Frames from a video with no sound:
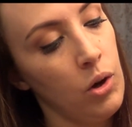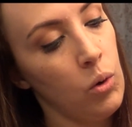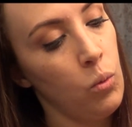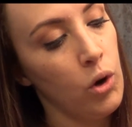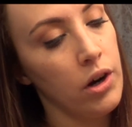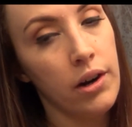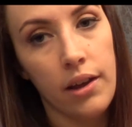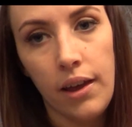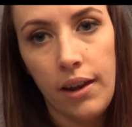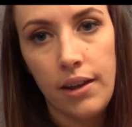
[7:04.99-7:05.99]

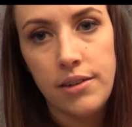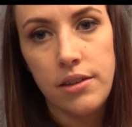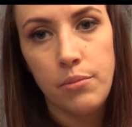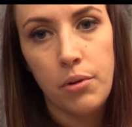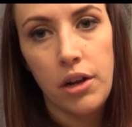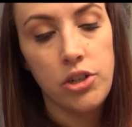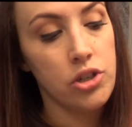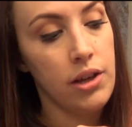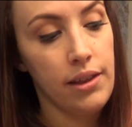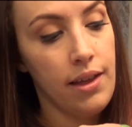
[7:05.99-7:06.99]
work it into the brush
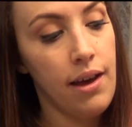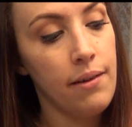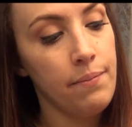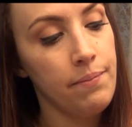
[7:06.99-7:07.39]
like that.